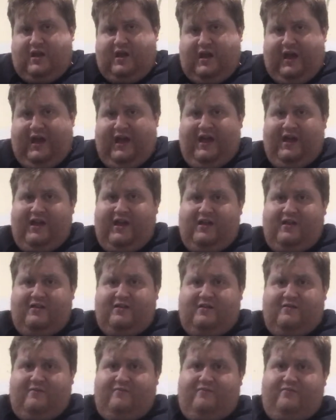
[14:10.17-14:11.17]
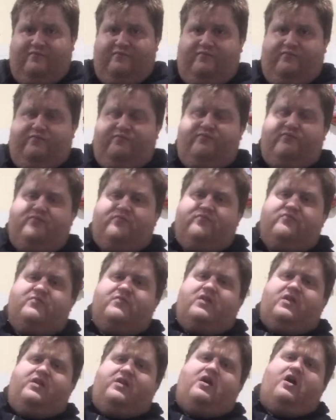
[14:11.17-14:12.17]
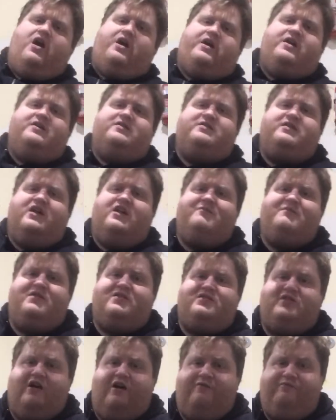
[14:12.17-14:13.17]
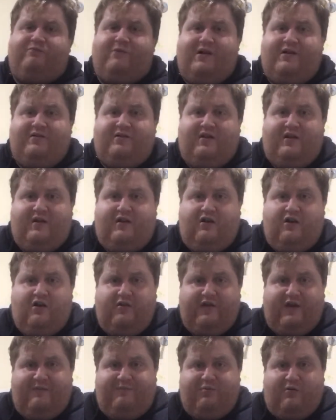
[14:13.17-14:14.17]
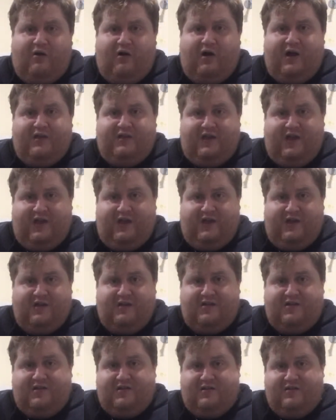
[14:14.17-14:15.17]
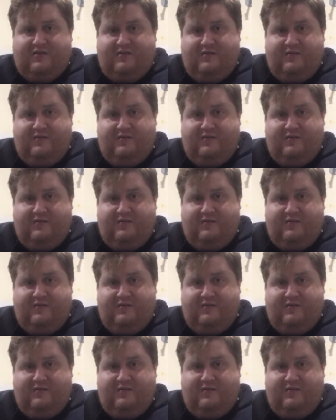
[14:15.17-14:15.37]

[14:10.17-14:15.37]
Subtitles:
And I consider myself one of the early pioneers.